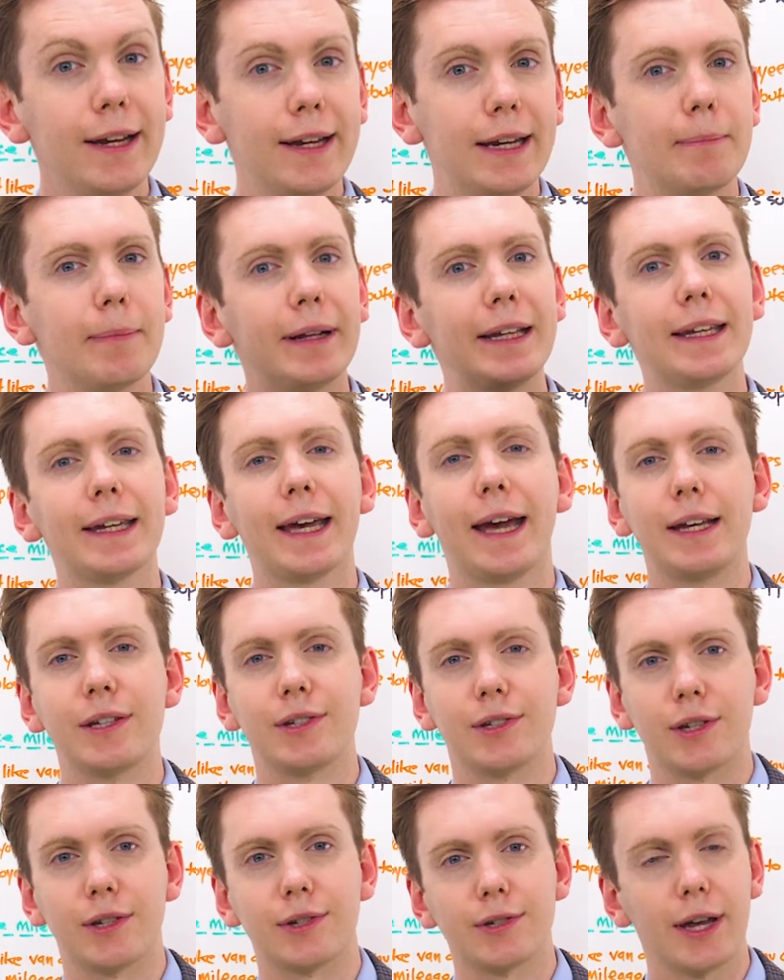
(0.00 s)
In many
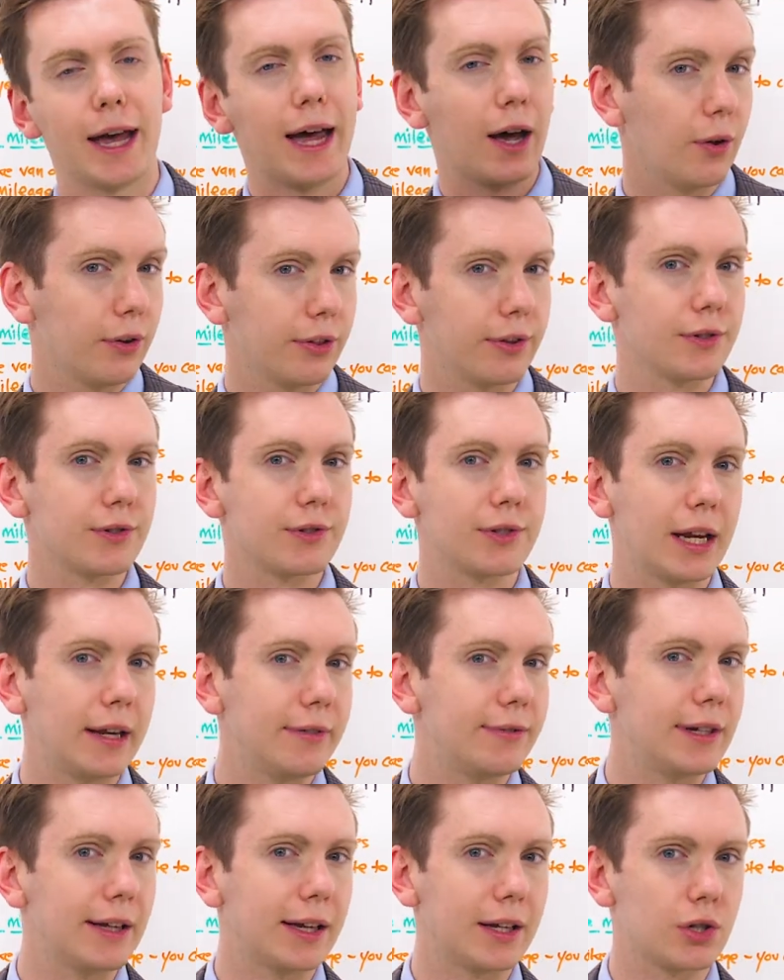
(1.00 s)
cases, health and
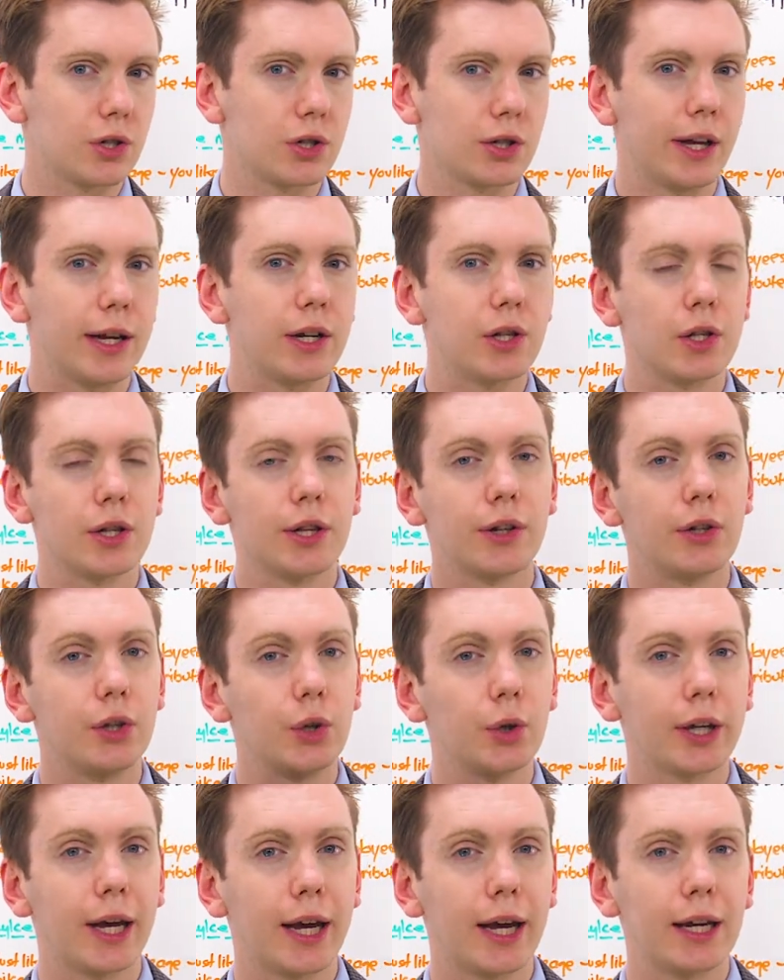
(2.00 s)
safety legislation in the
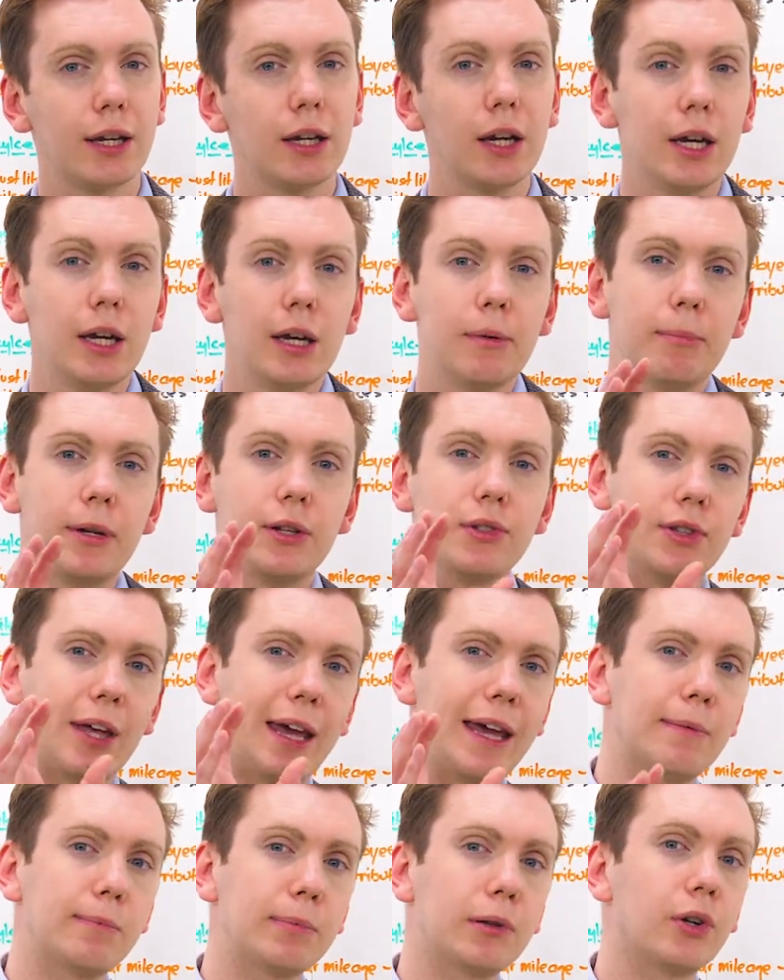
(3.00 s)
UK means
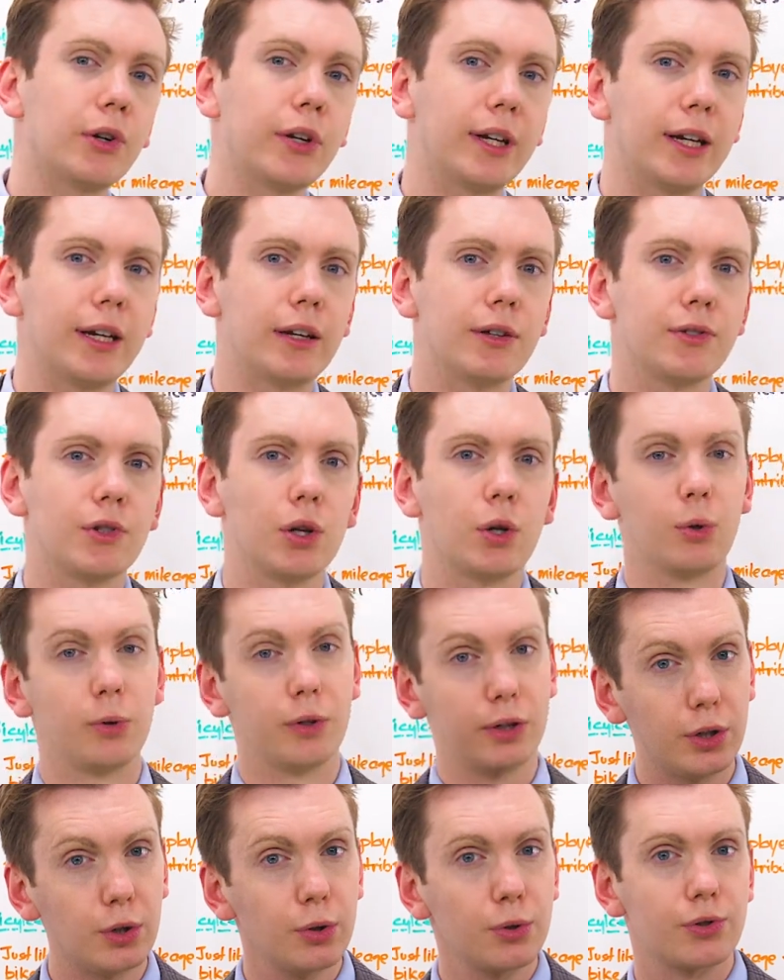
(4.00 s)
that employees who
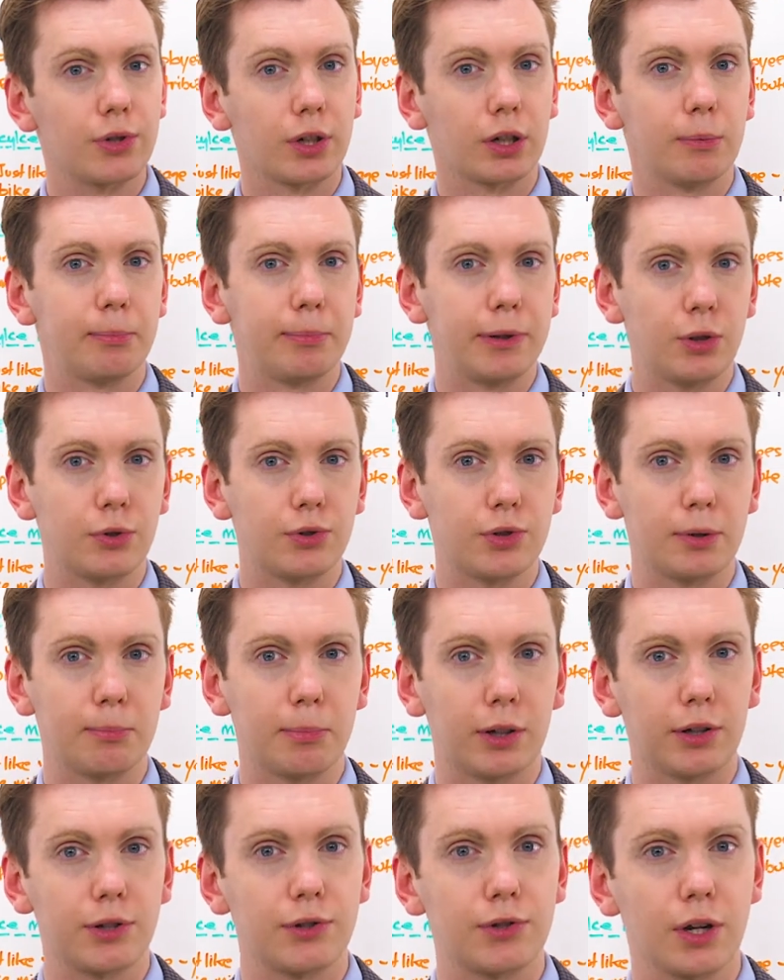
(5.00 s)
use a computer
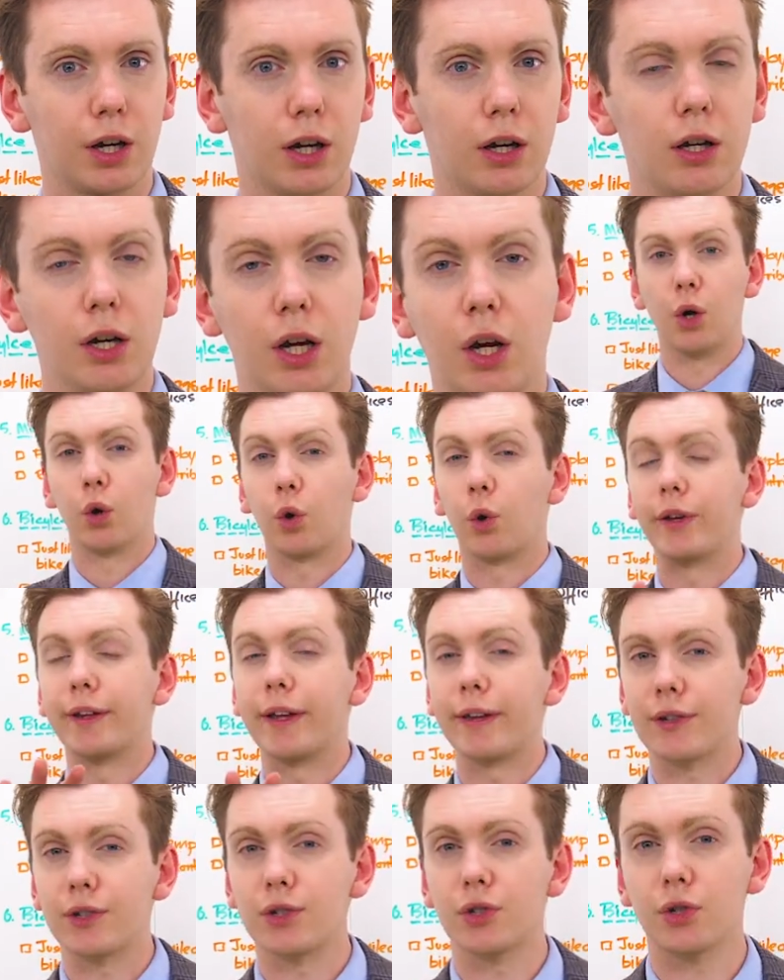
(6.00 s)
monitor or
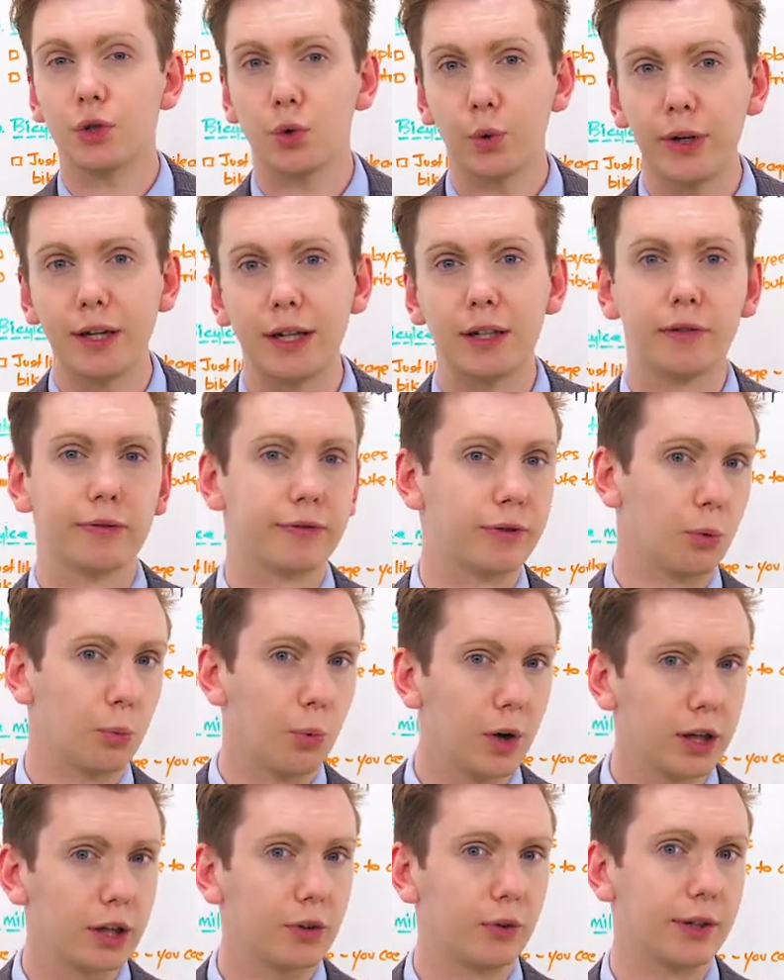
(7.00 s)
another screen for
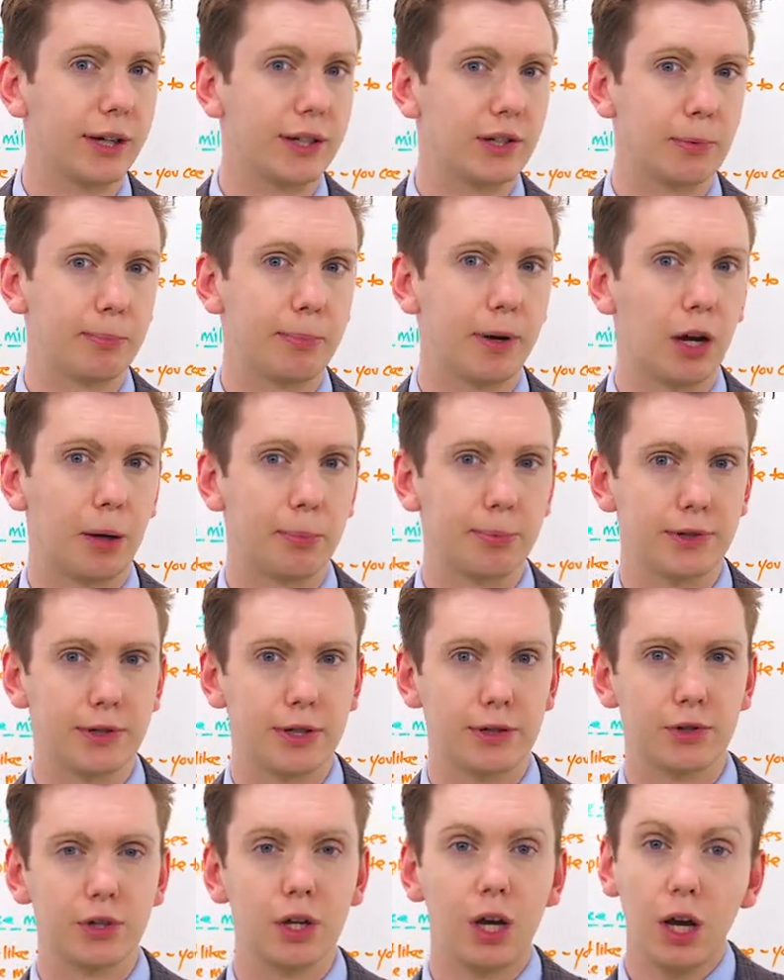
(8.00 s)
work-related
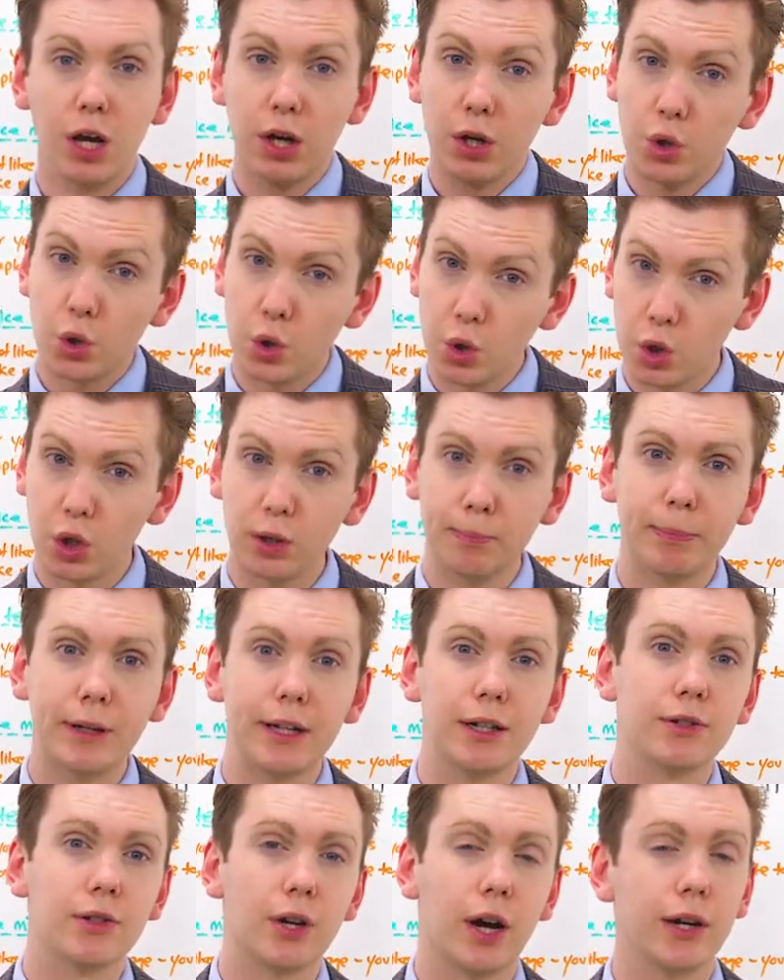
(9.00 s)
purposes should be
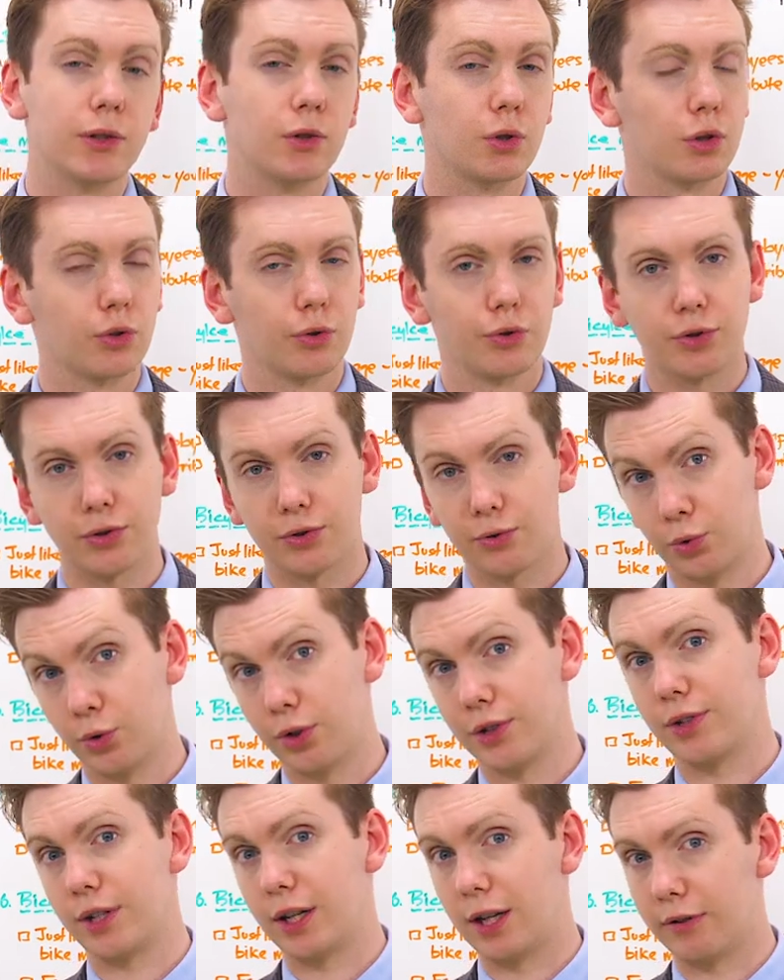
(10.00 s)
entitled to
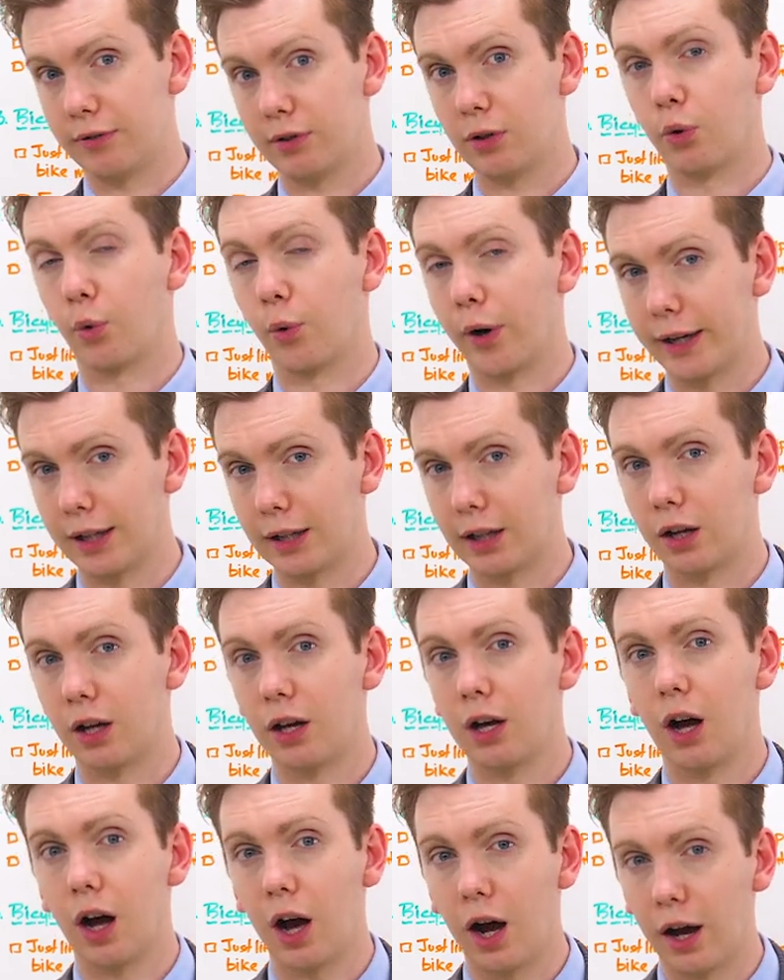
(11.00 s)
receive regular
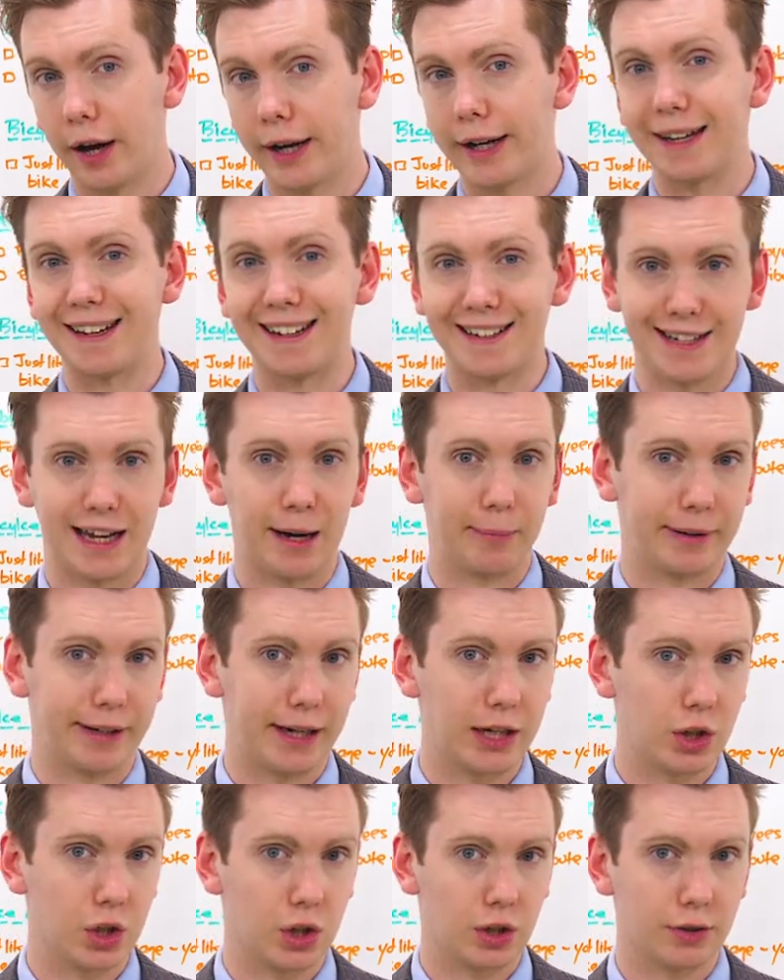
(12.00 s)
eye
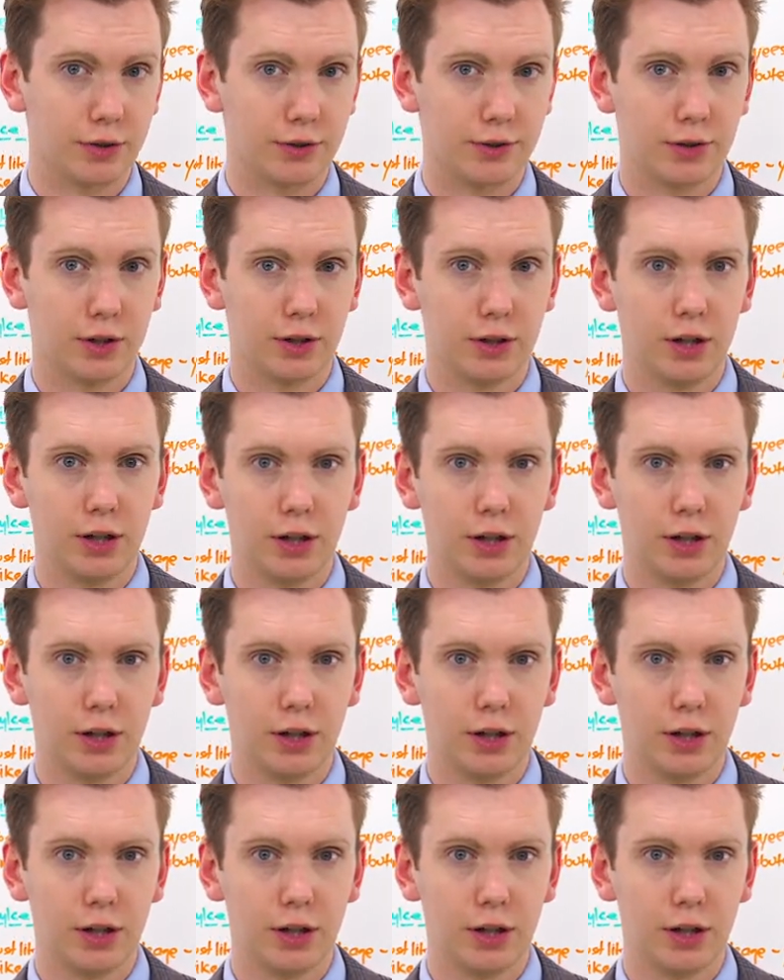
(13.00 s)
examinations.